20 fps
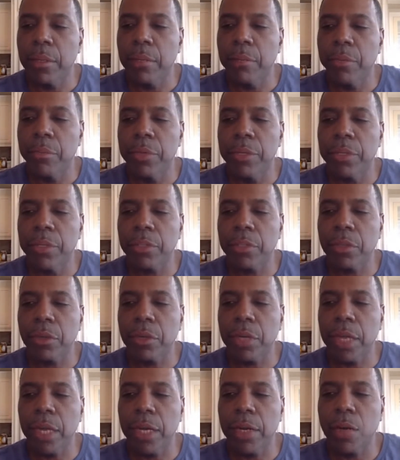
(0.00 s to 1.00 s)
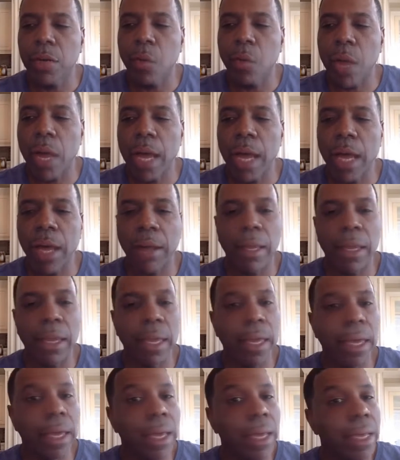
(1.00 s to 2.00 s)
preached on that in a while.
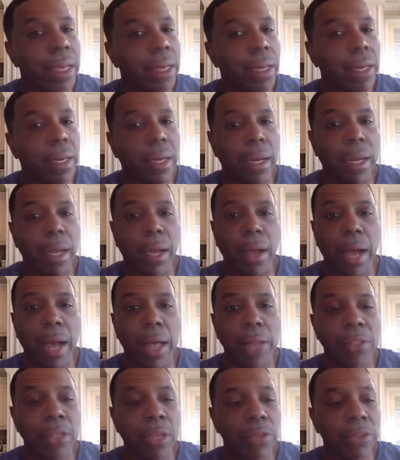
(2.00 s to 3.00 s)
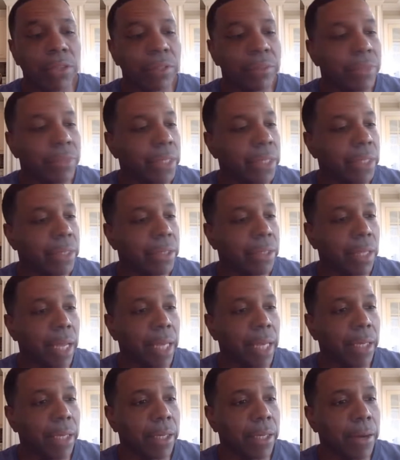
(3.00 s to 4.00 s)
And I saw some things
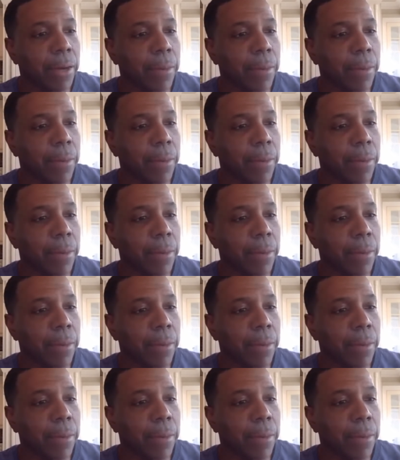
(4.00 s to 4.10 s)
like